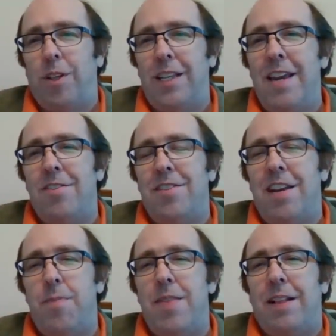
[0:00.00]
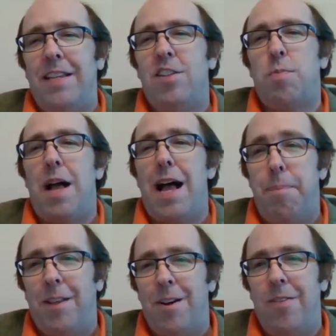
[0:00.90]
the leaders that have been the least
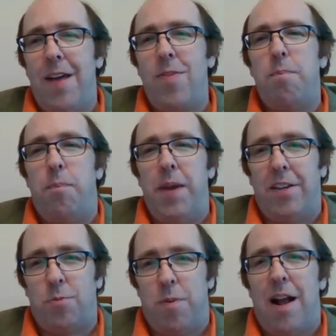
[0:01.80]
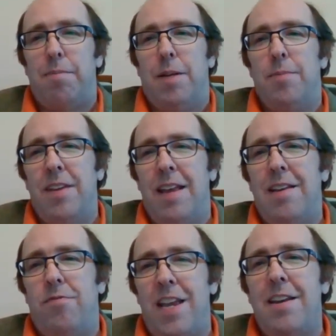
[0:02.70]
popular have had the biggest problems
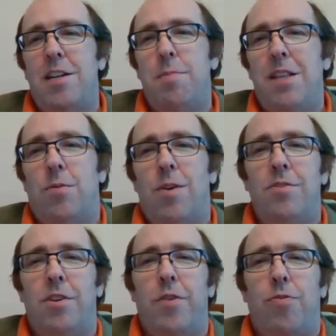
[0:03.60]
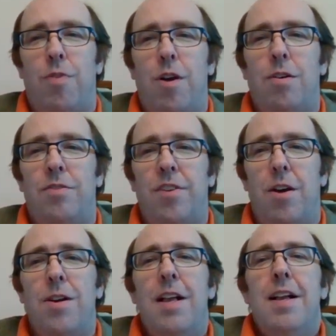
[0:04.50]
and have tended to be the ones overthrown.
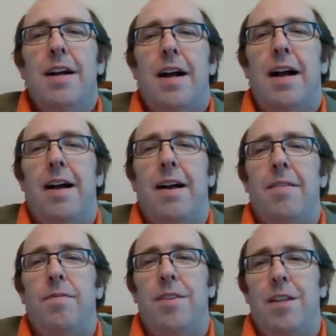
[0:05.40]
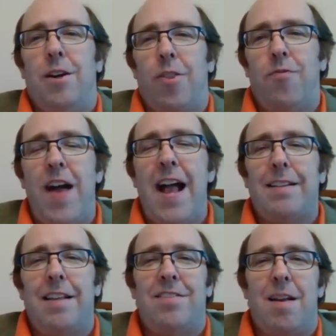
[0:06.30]
So, the
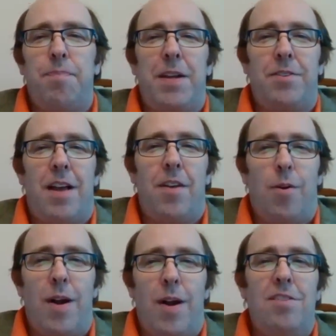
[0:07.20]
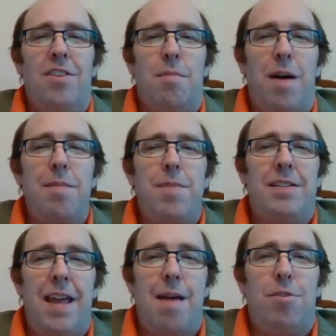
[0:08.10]
fact that something is on the horizon that might
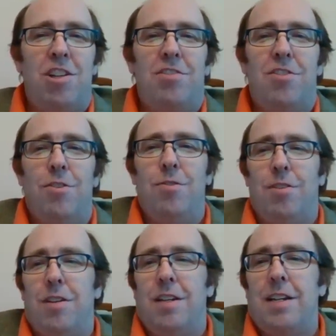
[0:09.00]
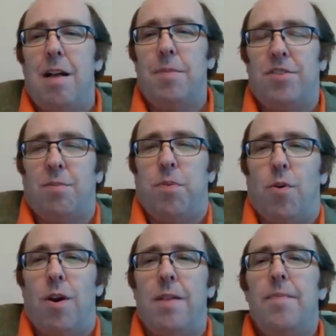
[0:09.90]
be damaging to the incumbent
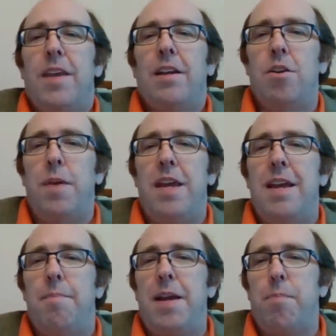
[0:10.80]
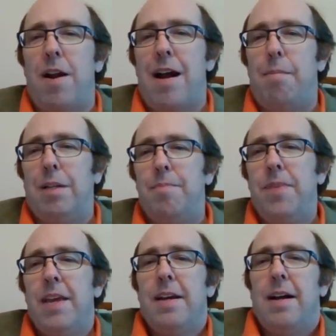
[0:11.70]
support could be a big problem.